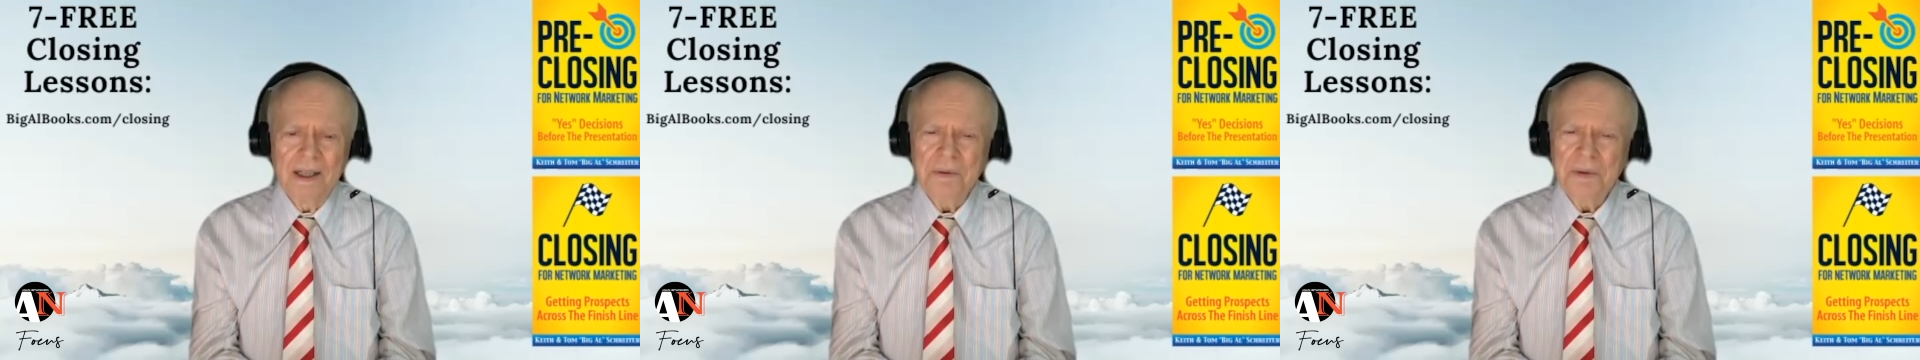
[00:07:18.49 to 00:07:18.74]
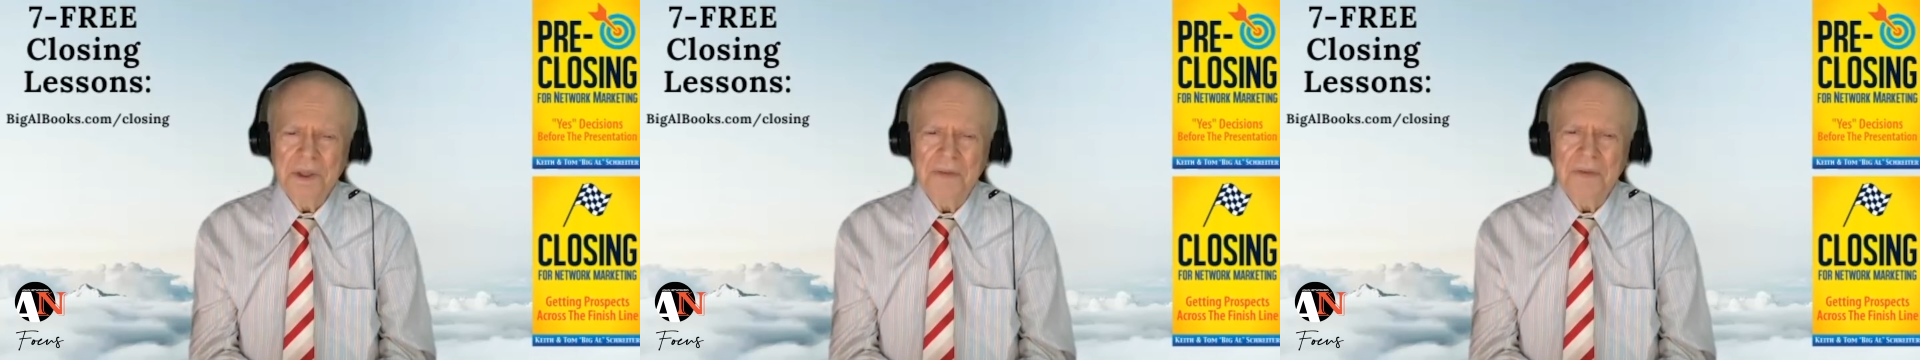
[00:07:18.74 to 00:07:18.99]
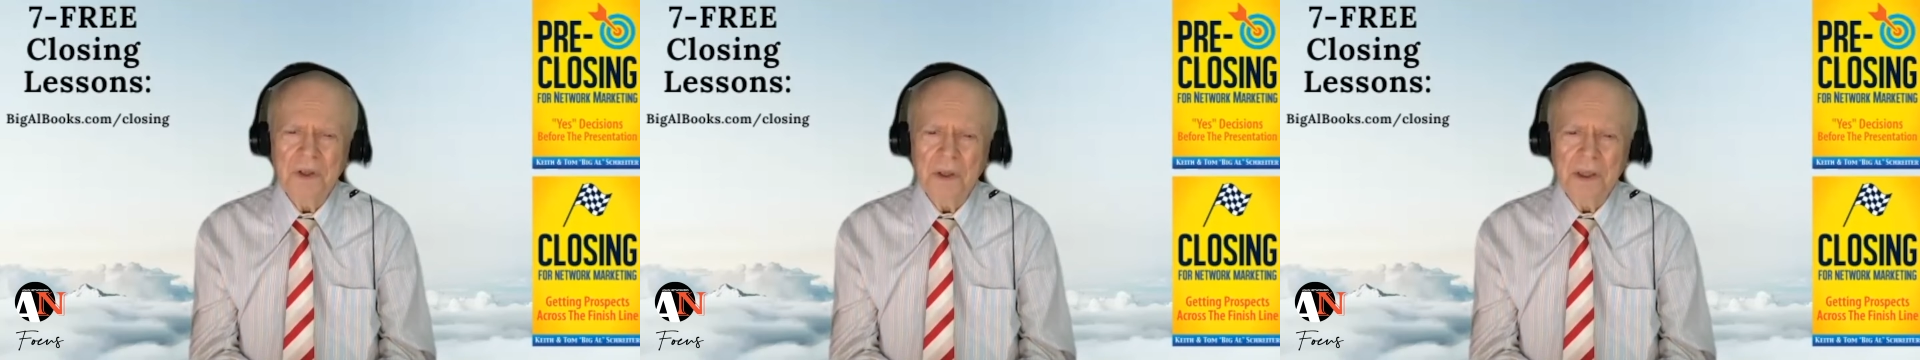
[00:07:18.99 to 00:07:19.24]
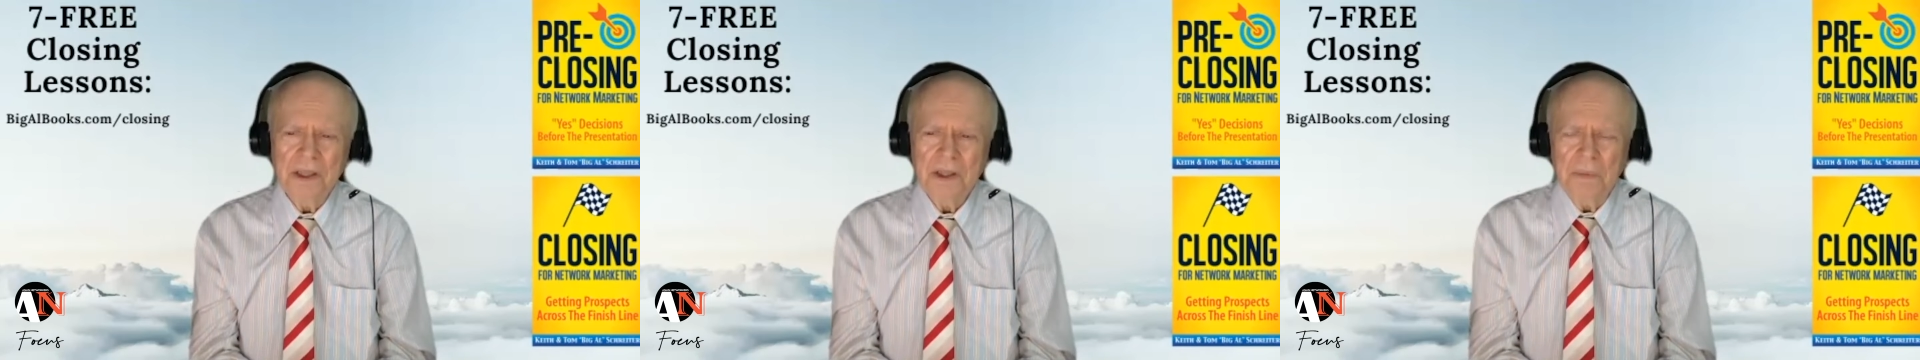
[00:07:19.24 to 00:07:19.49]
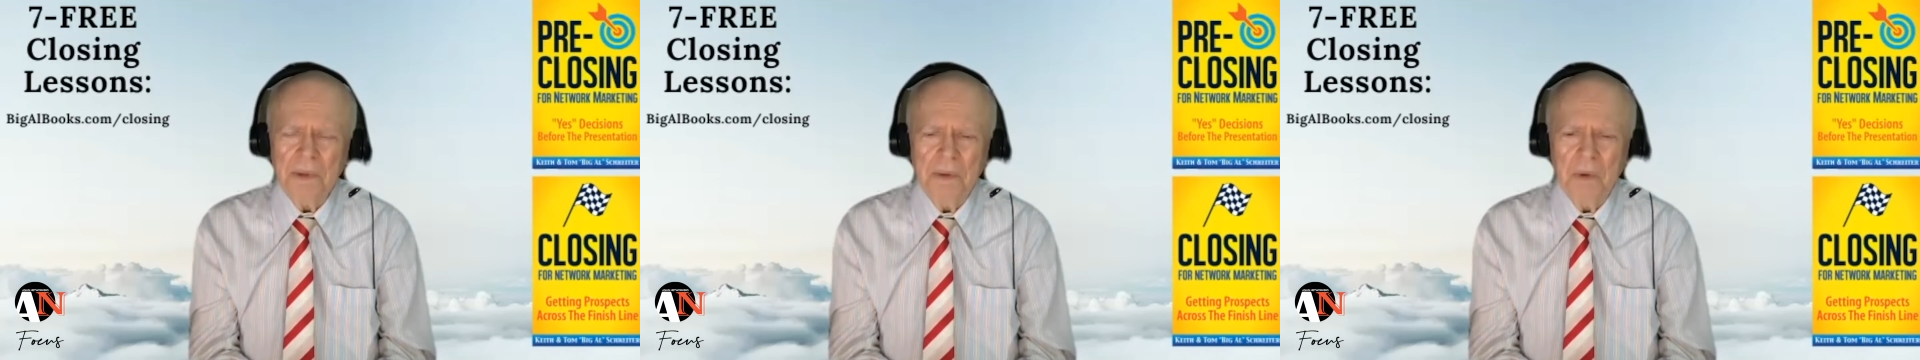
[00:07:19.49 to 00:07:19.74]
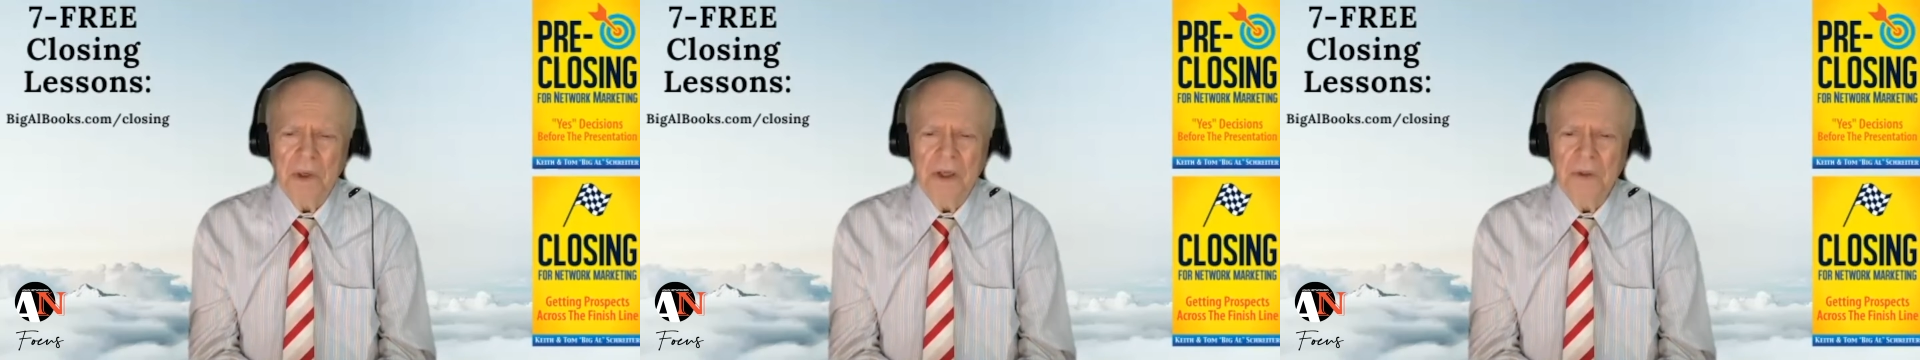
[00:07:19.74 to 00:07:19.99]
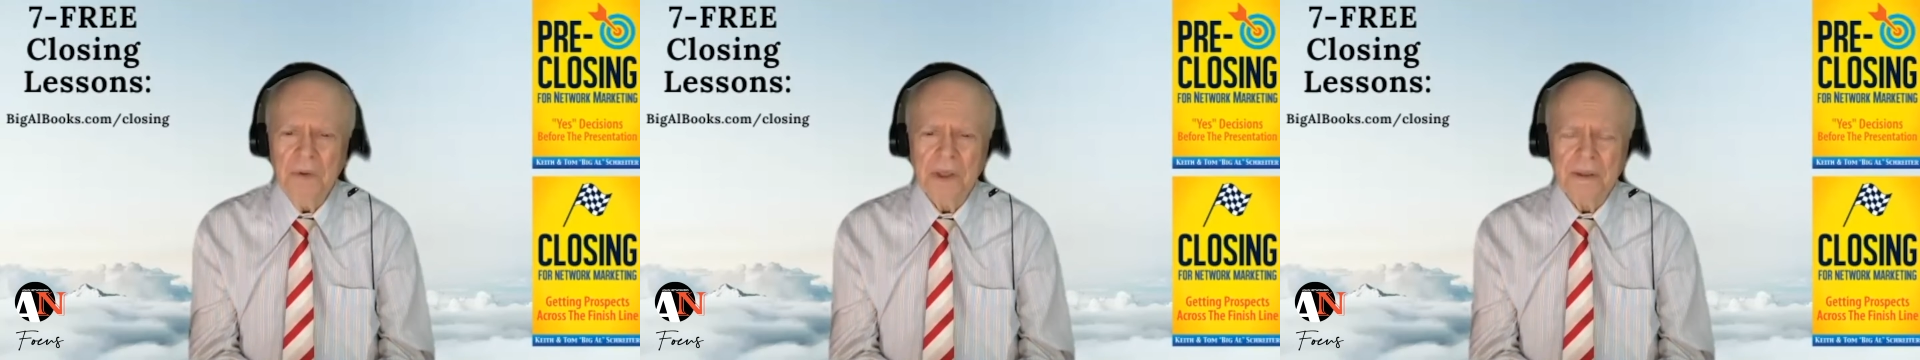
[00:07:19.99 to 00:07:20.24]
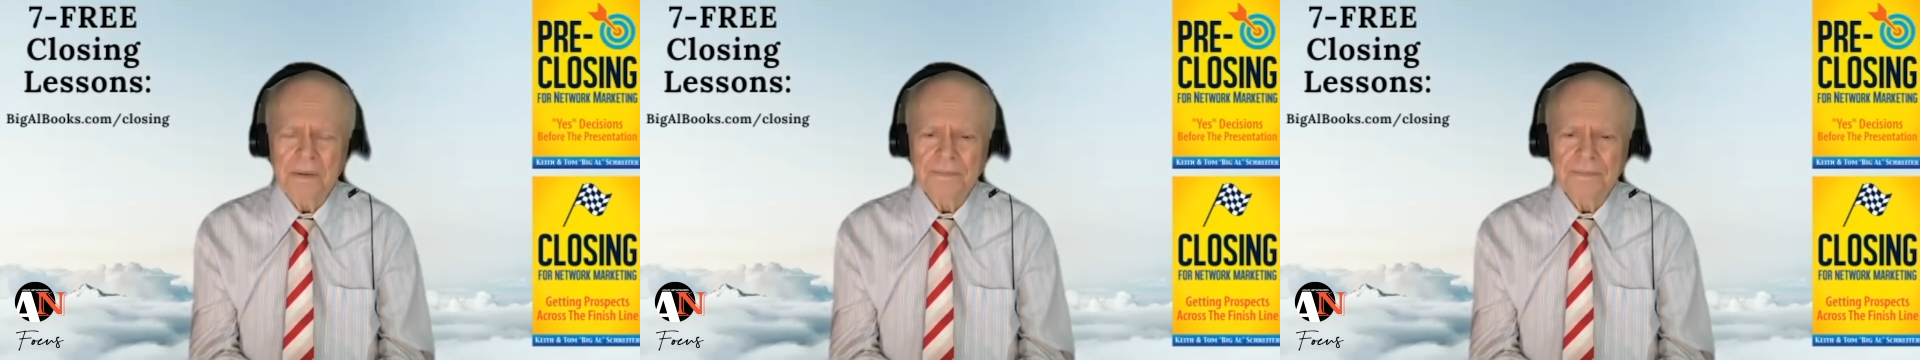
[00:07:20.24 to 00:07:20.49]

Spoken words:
It was difficult because nobody wanted to do it.